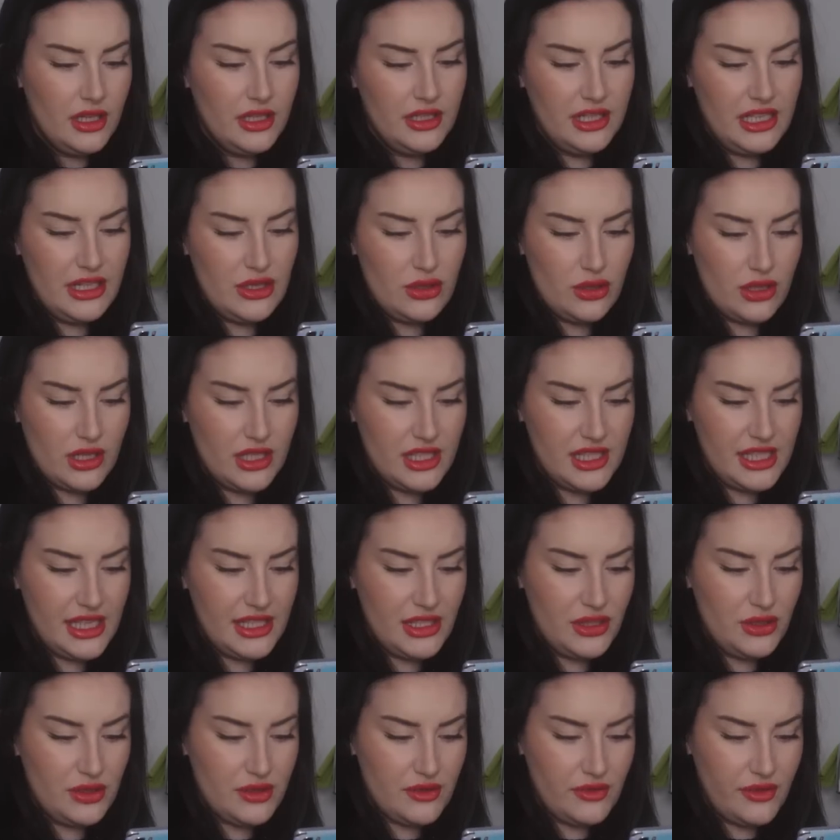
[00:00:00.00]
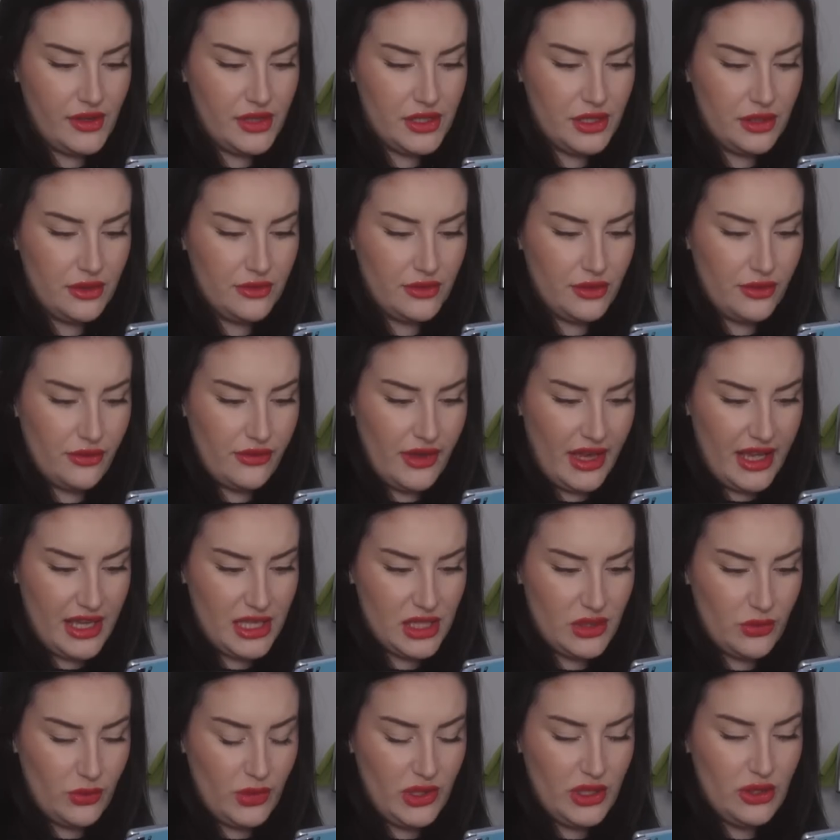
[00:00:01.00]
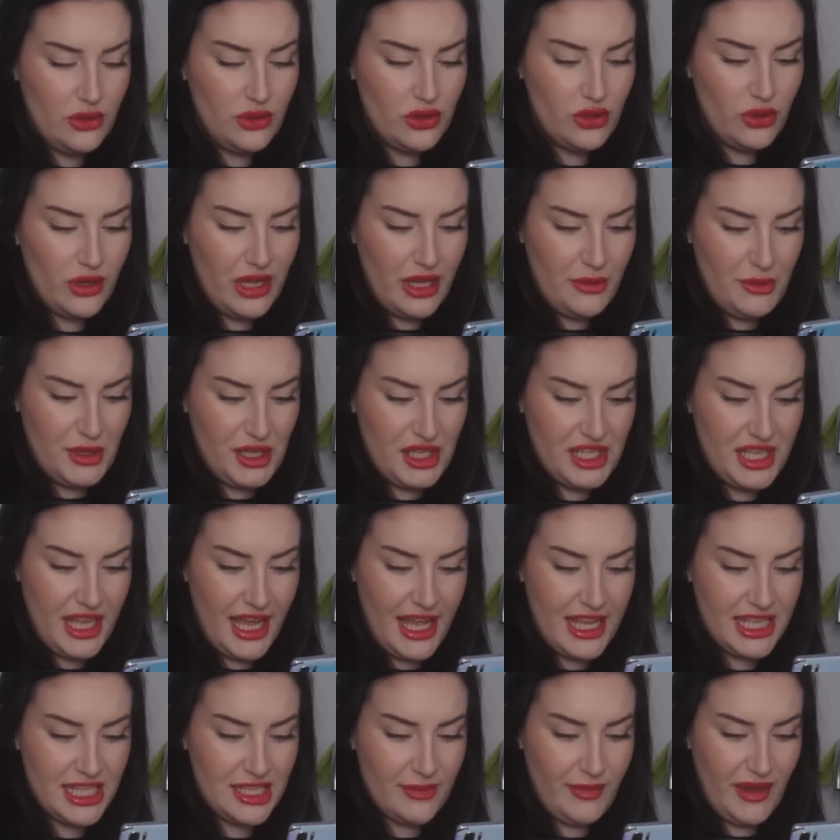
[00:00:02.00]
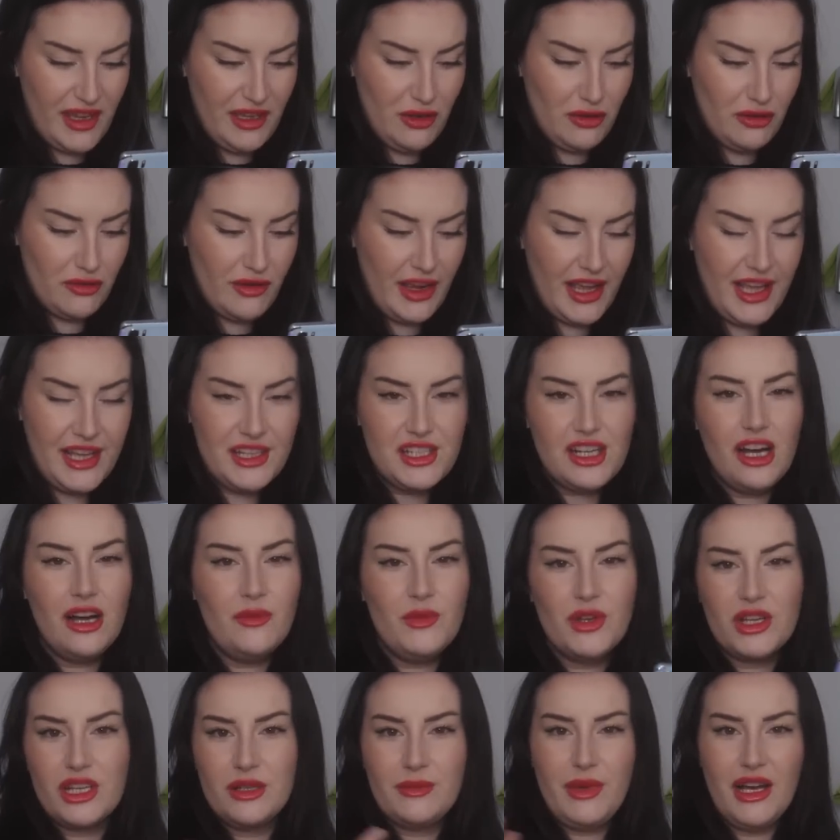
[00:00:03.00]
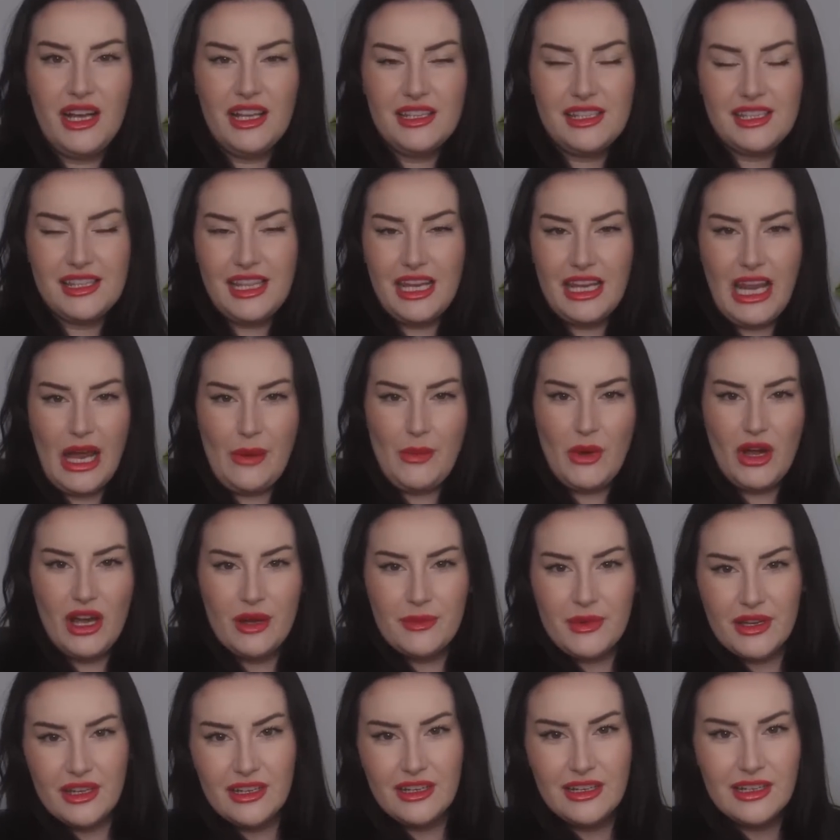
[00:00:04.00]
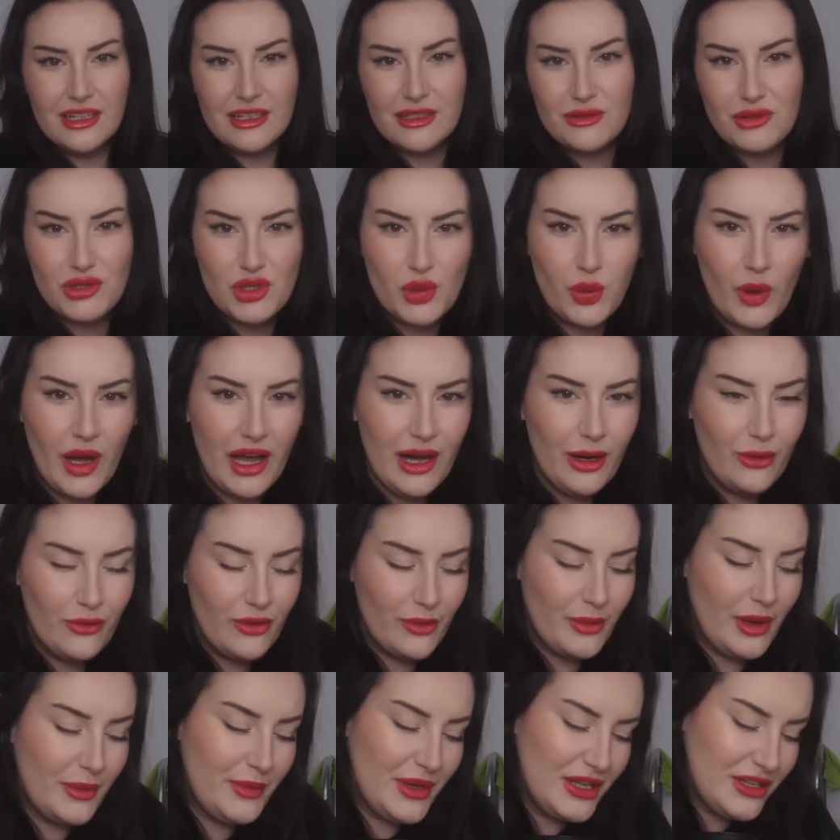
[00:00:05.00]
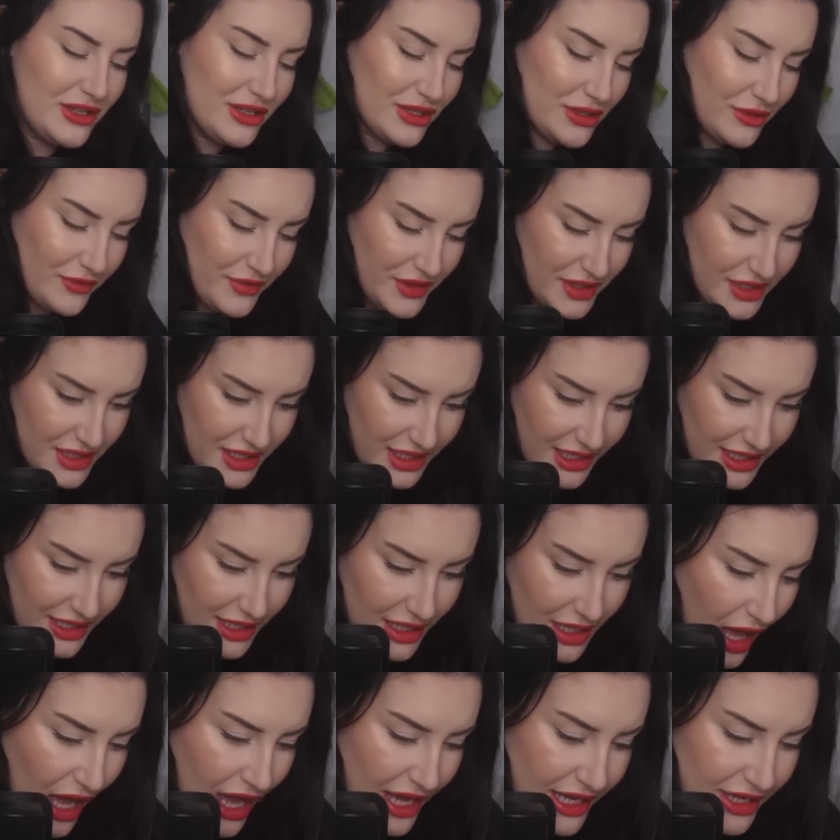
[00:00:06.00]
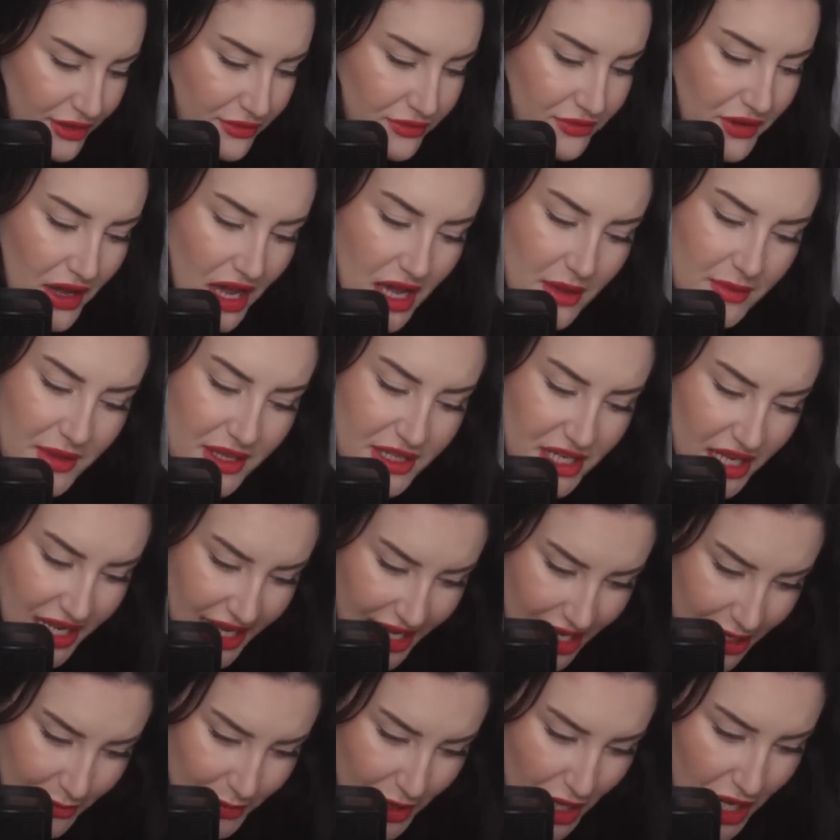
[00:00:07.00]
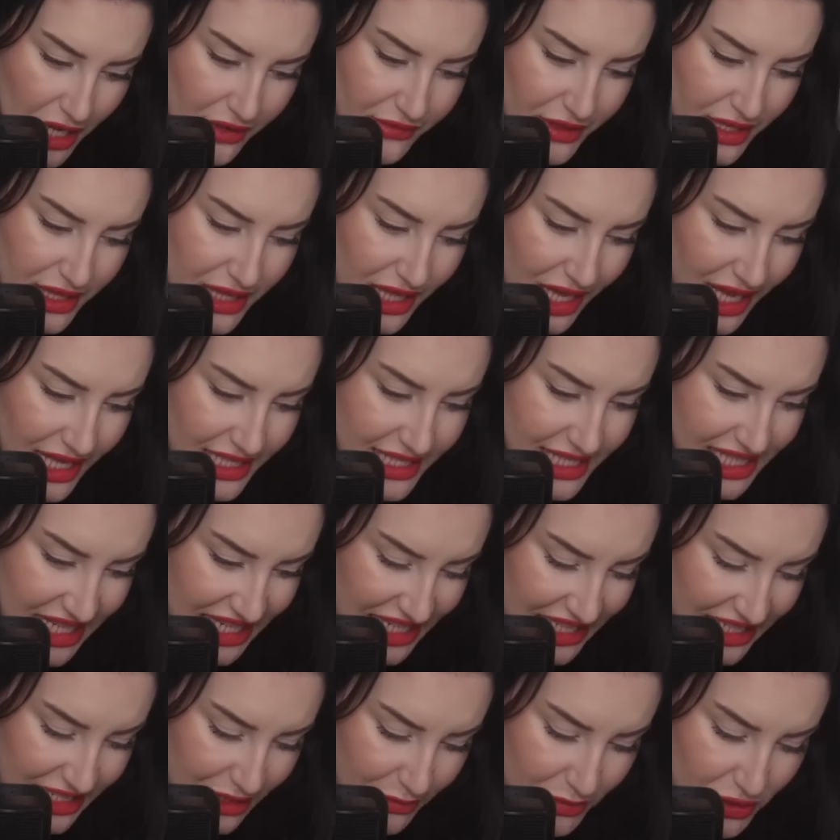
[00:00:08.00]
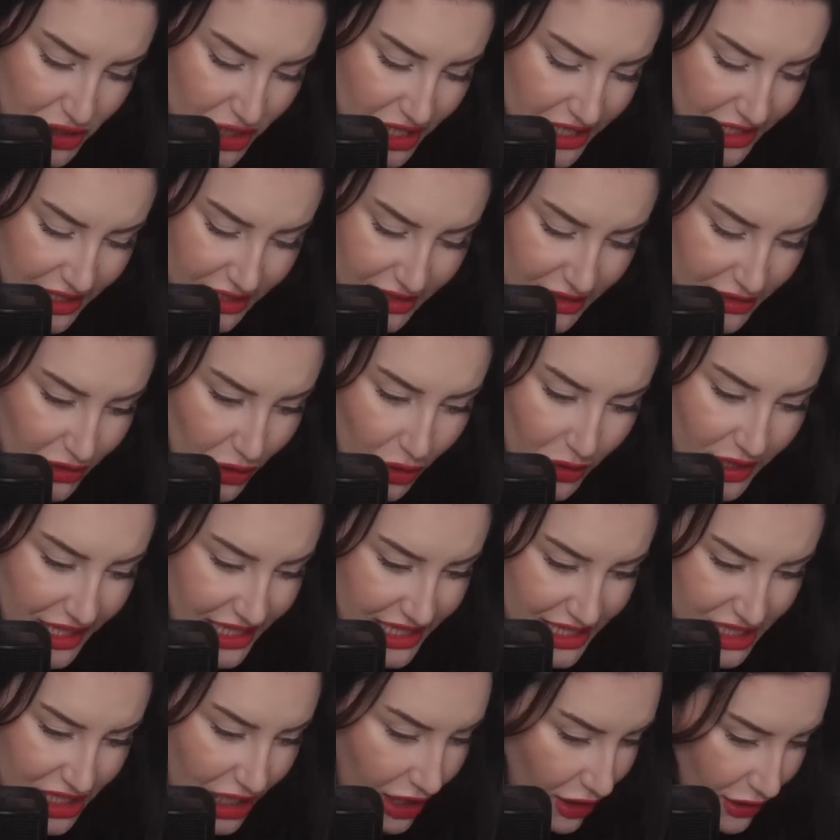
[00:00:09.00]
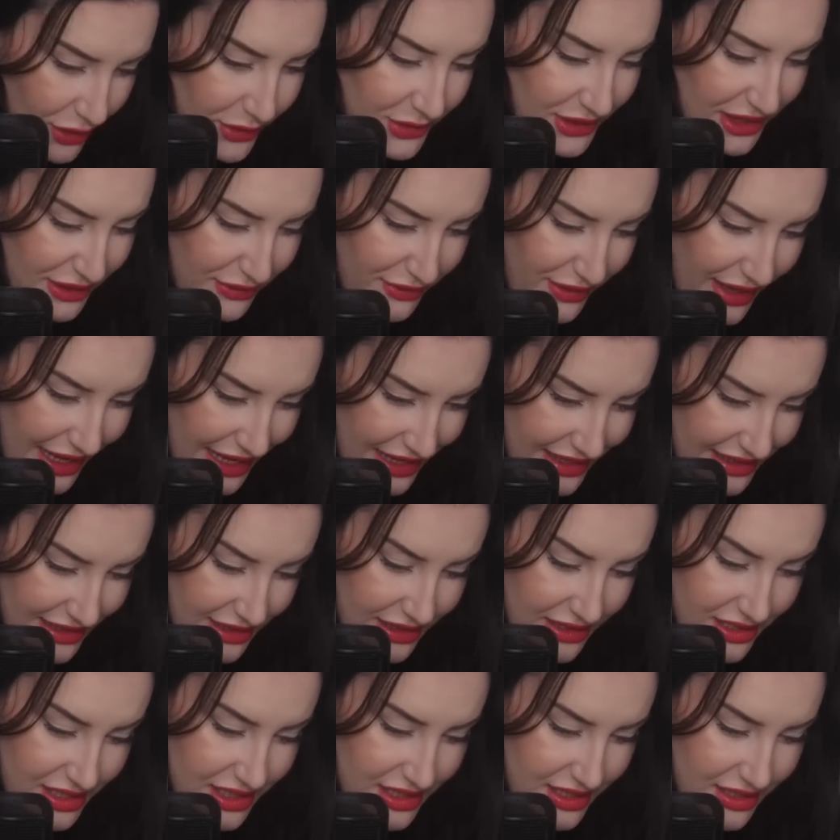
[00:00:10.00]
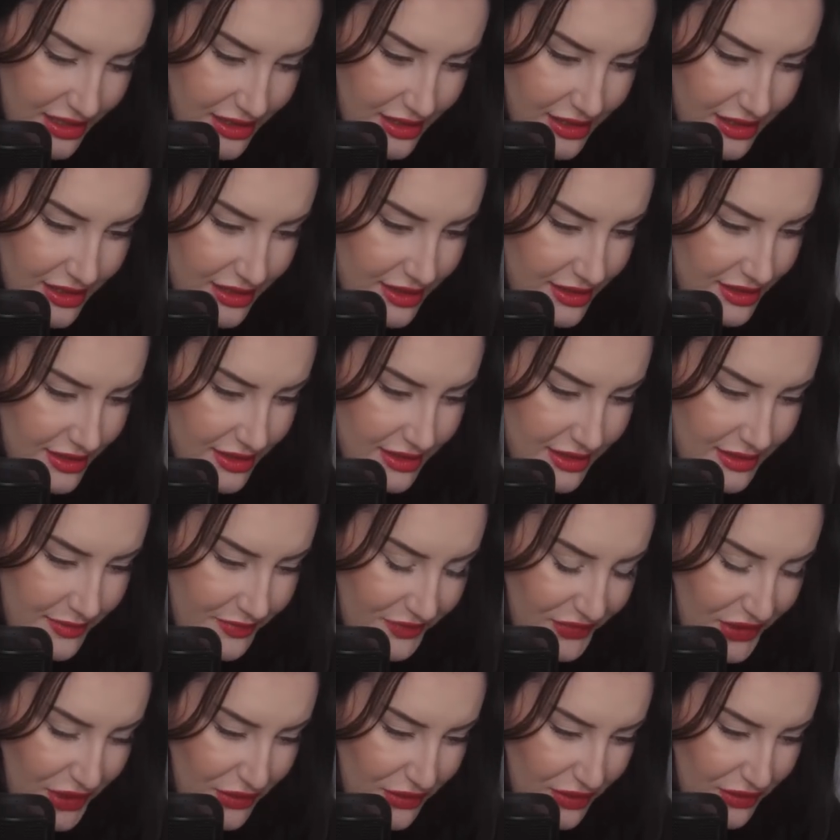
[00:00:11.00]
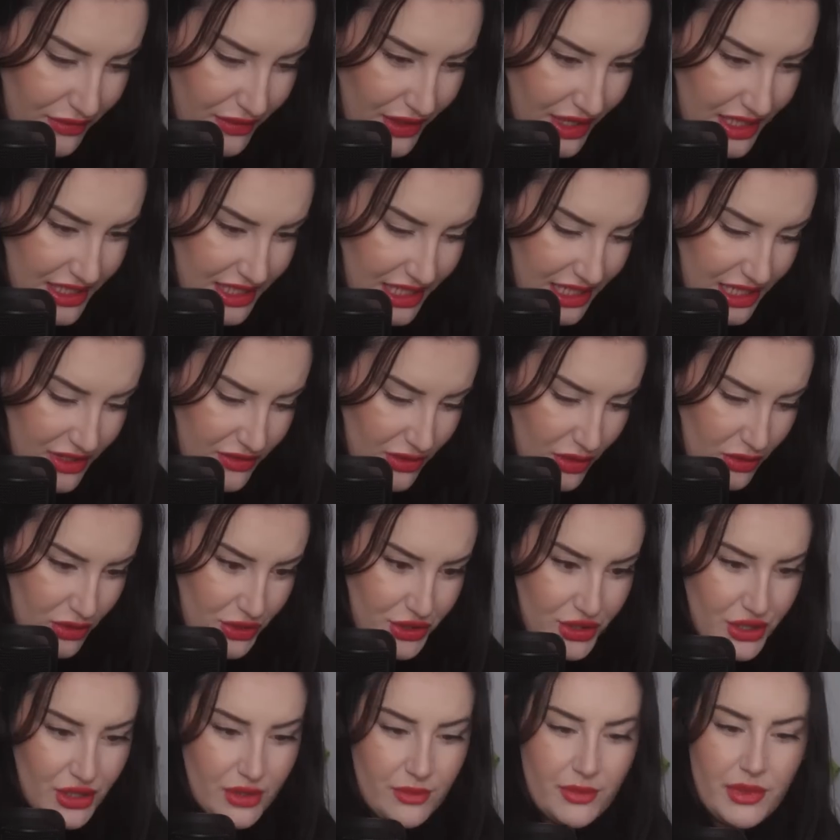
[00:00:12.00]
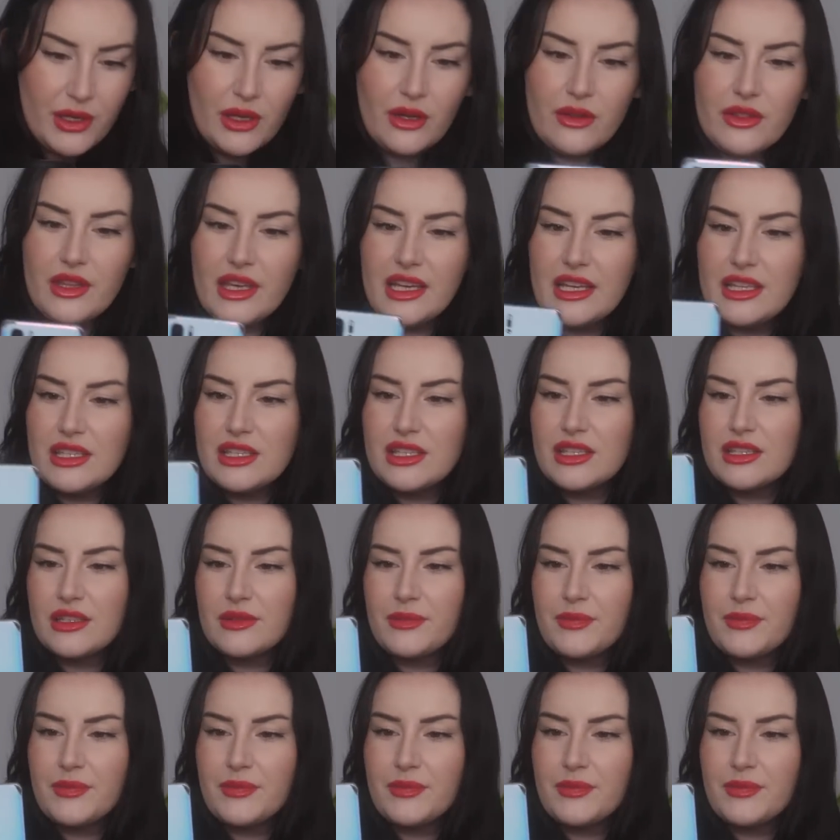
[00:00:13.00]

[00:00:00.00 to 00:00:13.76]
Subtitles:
Needs your consent to use a photo of your face. We use your image to estimate your age. I'm not going to pass it then, am I? I'm going to look 12 in my pictures, obviously. I confirm that I am over 13. I'm trying to log into OnlyFans. Don't think 13-year-olds should be on this.